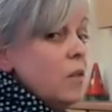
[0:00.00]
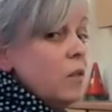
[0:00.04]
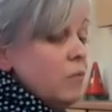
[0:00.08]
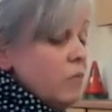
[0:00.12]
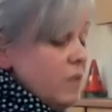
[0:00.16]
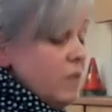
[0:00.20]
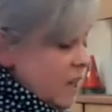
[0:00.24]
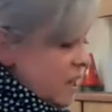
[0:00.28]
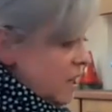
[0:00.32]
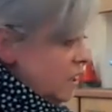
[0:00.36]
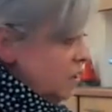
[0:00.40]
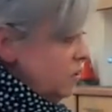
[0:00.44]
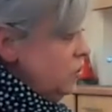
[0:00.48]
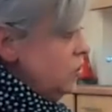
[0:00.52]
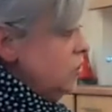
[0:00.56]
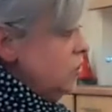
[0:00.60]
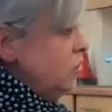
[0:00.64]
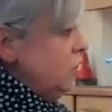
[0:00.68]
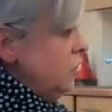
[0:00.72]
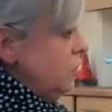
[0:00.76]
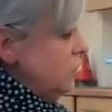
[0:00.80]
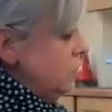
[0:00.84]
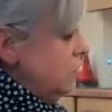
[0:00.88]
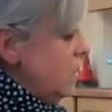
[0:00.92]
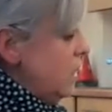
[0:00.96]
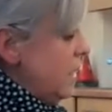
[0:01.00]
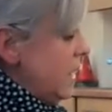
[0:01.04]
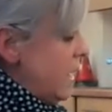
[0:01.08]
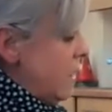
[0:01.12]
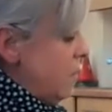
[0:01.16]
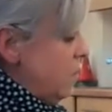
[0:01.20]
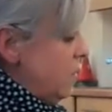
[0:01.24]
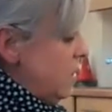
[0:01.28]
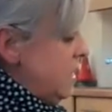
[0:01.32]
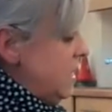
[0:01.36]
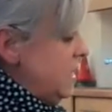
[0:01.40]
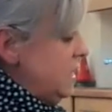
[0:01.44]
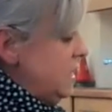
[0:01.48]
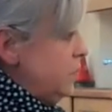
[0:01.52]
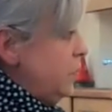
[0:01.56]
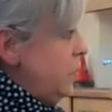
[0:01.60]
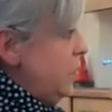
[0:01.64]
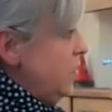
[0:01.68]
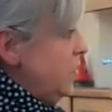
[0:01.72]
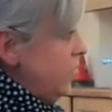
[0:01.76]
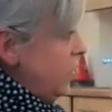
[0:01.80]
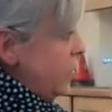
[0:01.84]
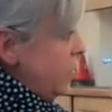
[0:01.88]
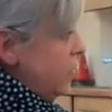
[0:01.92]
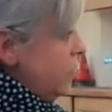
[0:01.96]
300, you're right, and we need to
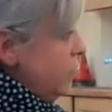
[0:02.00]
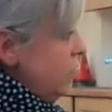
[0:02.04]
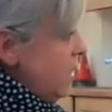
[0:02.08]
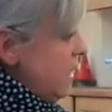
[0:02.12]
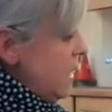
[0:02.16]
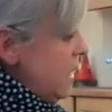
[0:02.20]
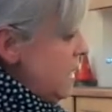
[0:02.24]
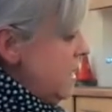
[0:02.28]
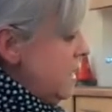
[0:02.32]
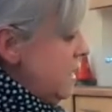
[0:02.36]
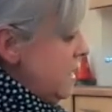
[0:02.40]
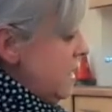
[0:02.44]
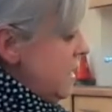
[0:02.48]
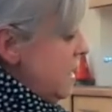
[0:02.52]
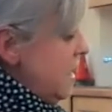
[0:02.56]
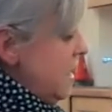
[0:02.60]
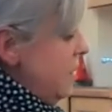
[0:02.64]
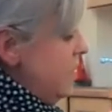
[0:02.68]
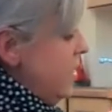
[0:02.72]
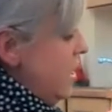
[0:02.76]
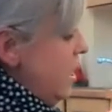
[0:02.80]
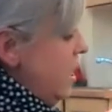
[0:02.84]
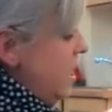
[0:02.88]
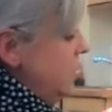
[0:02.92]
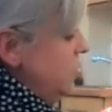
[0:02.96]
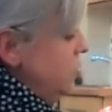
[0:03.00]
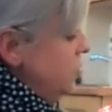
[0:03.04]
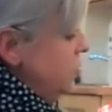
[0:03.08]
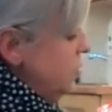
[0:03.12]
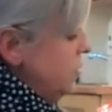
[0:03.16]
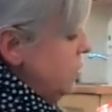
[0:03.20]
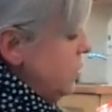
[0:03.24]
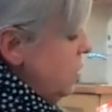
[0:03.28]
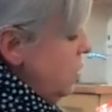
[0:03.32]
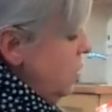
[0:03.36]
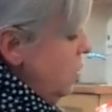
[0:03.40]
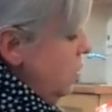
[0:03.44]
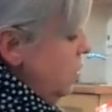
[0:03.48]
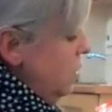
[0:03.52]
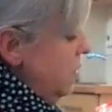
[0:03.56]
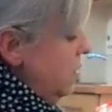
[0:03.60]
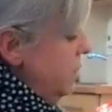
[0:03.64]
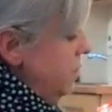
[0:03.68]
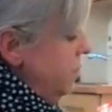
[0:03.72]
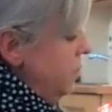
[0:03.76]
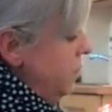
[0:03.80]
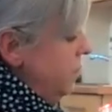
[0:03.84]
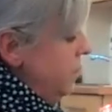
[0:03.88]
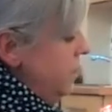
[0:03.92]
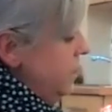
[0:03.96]
put the 3 in the hundreds
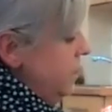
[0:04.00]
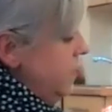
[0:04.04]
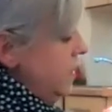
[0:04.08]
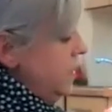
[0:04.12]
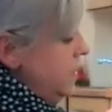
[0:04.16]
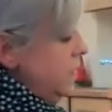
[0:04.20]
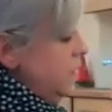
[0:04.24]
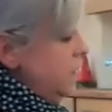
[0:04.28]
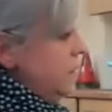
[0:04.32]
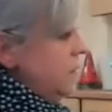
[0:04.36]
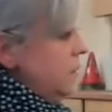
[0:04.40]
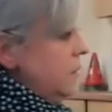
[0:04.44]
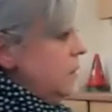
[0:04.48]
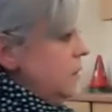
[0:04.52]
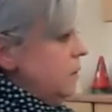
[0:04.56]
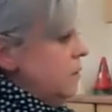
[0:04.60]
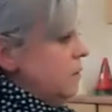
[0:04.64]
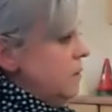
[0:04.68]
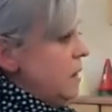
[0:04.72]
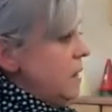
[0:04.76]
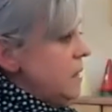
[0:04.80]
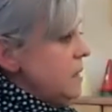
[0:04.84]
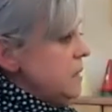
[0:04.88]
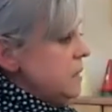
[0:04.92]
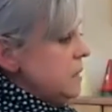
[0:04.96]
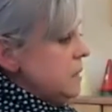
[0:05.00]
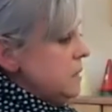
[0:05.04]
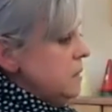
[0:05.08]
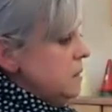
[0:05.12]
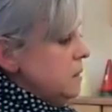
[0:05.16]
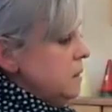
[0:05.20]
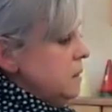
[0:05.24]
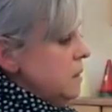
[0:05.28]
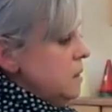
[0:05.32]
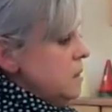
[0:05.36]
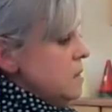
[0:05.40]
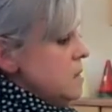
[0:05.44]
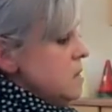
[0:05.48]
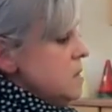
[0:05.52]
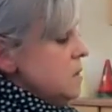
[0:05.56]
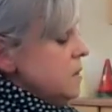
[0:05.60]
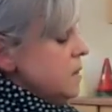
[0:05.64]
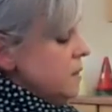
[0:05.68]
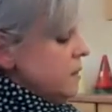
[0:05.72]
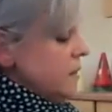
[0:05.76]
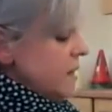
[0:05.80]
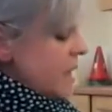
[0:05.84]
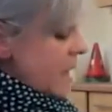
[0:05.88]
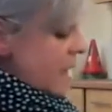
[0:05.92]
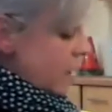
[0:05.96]
column. All right,
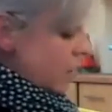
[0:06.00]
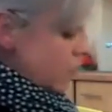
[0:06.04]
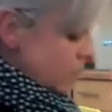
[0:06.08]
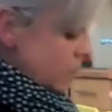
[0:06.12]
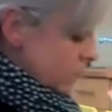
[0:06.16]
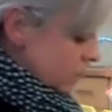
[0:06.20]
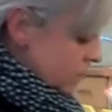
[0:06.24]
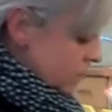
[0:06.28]
so now